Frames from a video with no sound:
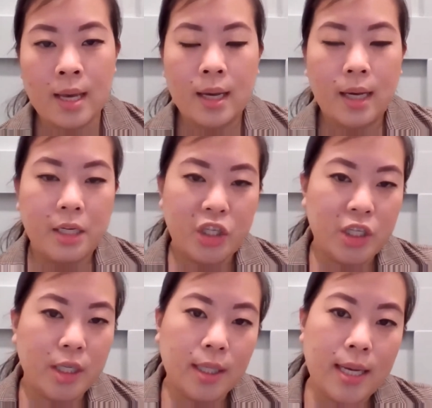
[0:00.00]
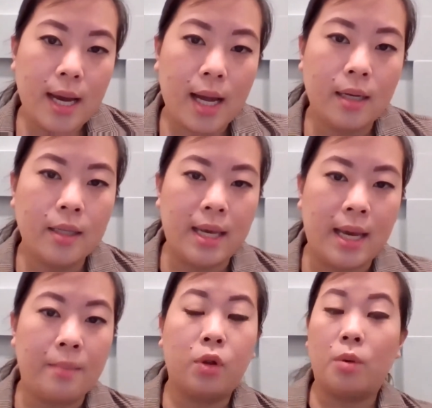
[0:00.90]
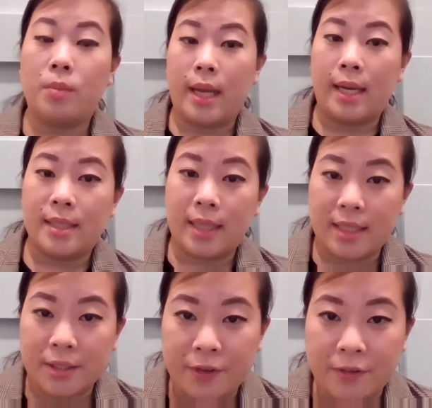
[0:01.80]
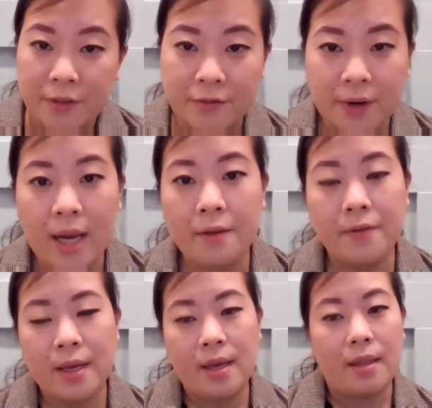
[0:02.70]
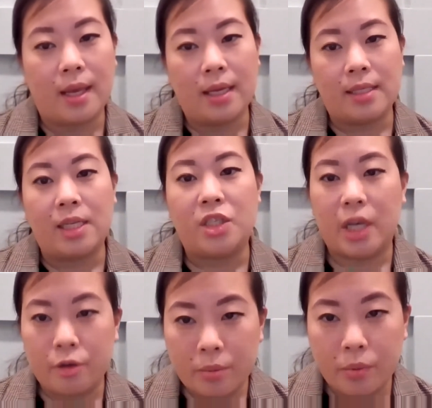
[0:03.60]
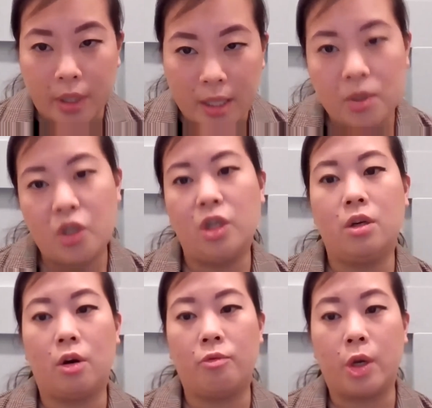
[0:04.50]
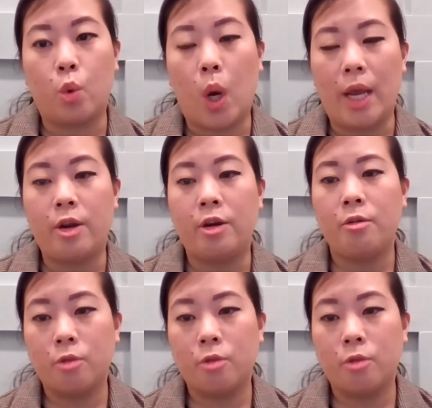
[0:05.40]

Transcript: Additionally, under the Employment Act 1955, there is a general prohibition on requiring